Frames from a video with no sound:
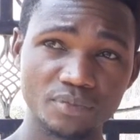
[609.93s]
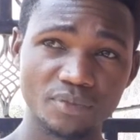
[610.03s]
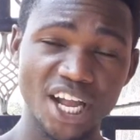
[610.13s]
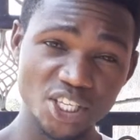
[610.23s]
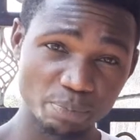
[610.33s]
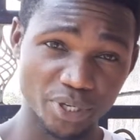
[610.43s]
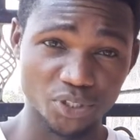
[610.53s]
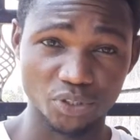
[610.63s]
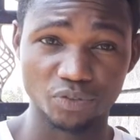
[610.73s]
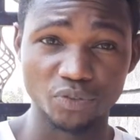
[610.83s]

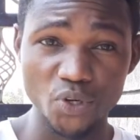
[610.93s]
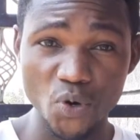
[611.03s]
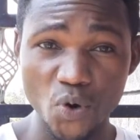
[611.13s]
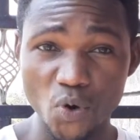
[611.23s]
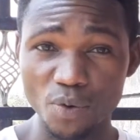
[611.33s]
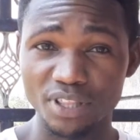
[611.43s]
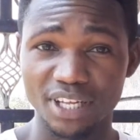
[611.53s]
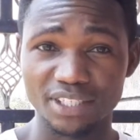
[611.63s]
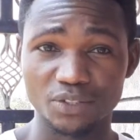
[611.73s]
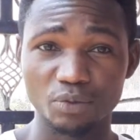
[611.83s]
aspect of knowing
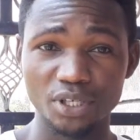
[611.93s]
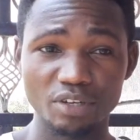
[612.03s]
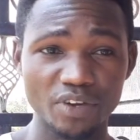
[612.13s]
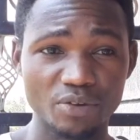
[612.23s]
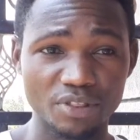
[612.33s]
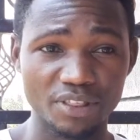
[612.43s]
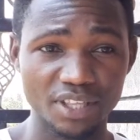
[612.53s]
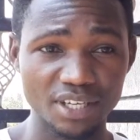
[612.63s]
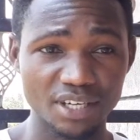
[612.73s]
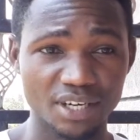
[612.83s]
that whatever you
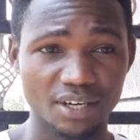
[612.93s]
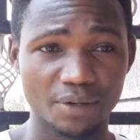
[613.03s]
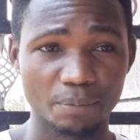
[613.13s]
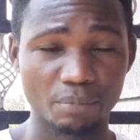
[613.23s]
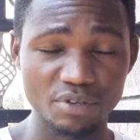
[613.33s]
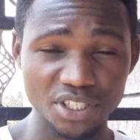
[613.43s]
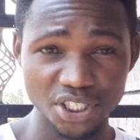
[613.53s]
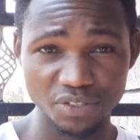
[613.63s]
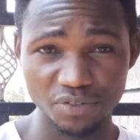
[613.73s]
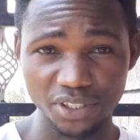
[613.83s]
think
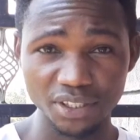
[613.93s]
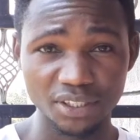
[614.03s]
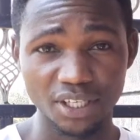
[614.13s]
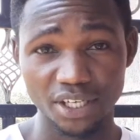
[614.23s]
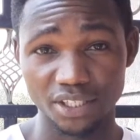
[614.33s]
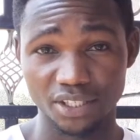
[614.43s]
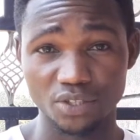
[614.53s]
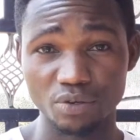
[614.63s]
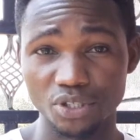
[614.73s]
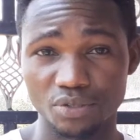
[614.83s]
positively, it is
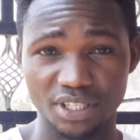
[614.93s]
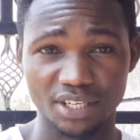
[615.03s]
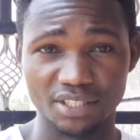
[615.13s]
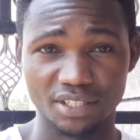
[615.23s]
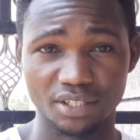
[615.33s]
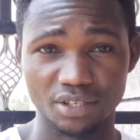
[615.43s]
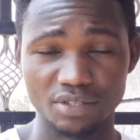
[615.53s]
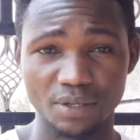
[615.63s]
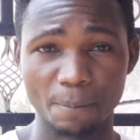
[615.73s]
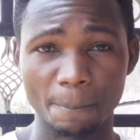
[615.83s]
going to succeed.
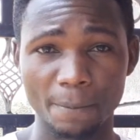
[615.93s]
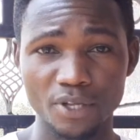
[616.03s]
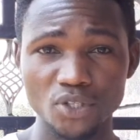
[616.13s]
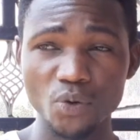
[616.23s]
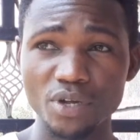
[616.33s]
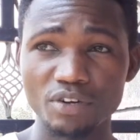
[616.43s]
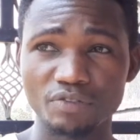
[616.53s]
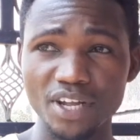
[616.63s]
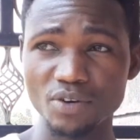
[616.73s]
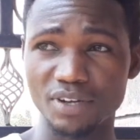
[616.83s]
So you'll
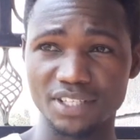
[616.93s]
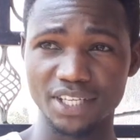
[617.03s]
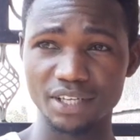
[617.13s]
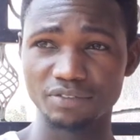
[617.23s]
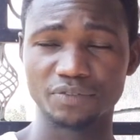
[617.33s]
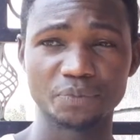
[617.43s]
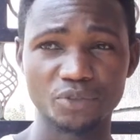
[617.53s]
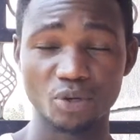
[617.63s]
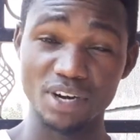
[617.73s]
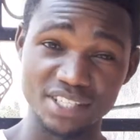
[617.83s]
find yourself
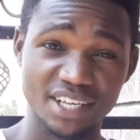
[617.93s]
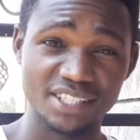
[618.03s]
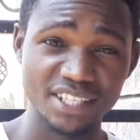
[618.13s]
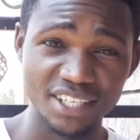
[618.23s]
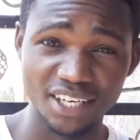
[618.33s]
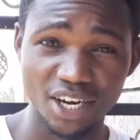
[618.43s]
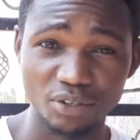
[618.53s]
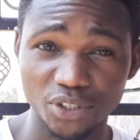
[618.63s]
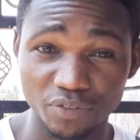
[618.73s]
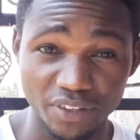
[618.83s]
while succeeding in a
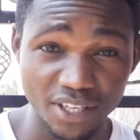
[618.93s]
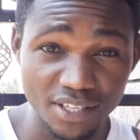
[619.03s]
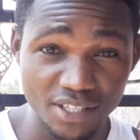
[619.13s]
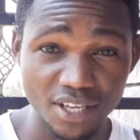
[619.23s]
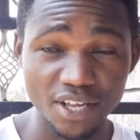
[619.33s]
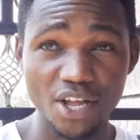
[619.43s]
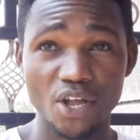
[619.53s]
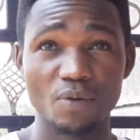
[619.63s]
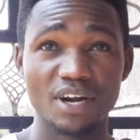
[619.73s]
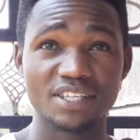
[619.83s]
lot of things,
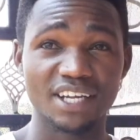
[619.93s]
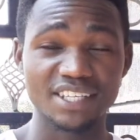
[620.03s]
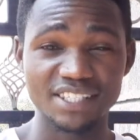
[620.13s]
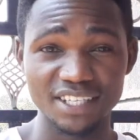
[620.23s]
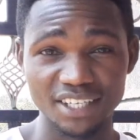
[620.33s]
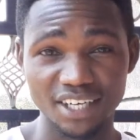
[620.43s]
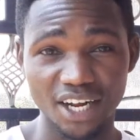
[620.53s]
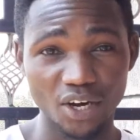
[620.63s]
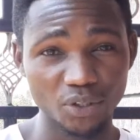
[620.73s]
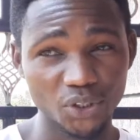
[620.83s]
you are succeeding in a
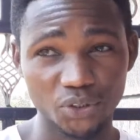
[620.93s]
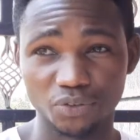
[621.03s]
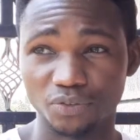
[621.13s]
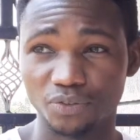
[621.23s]
lot of